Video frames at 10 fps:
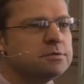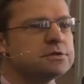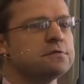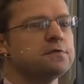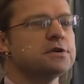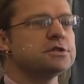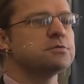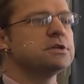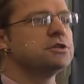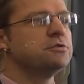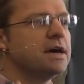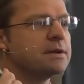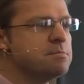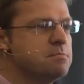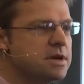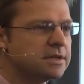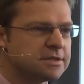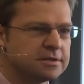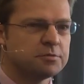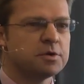was the first one to
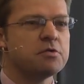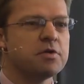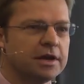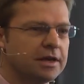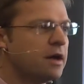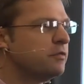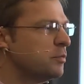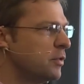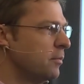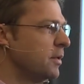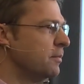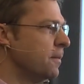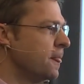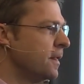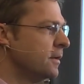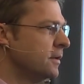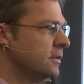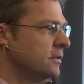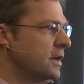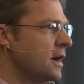admit that we really have a problem,
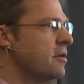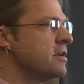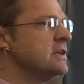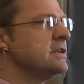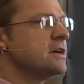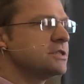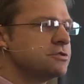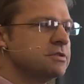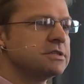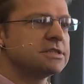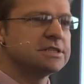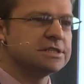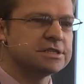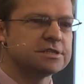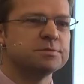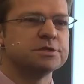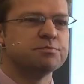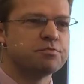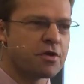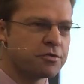that our industrial system is
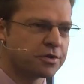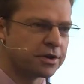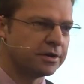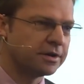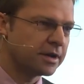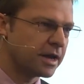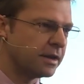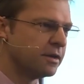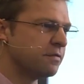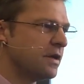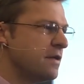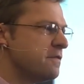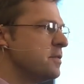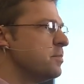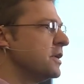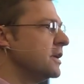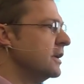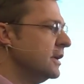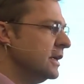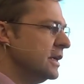broken. And if
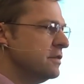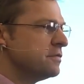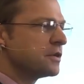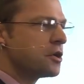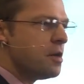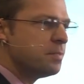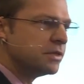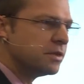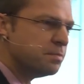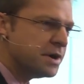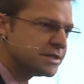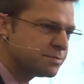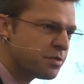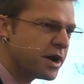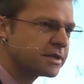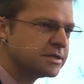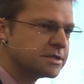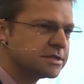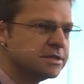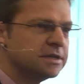everybody even copied the best
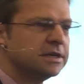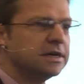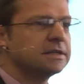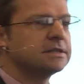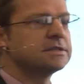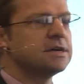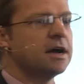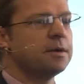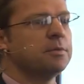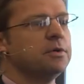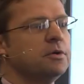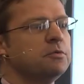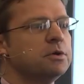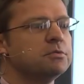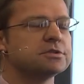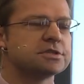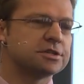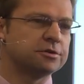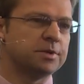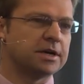practice at the time, we would
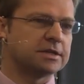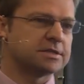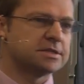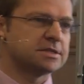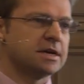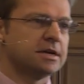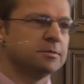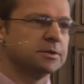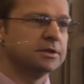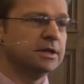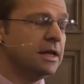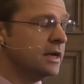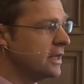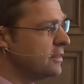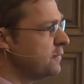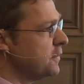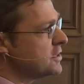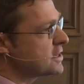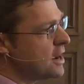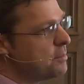still be unsustainable. And the
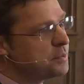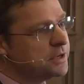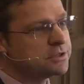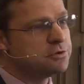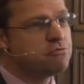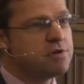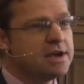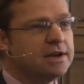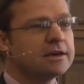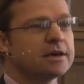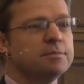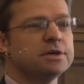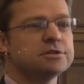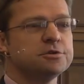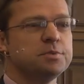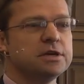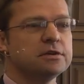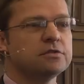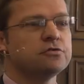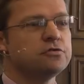first company to really commit to
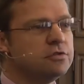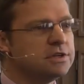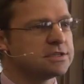being truly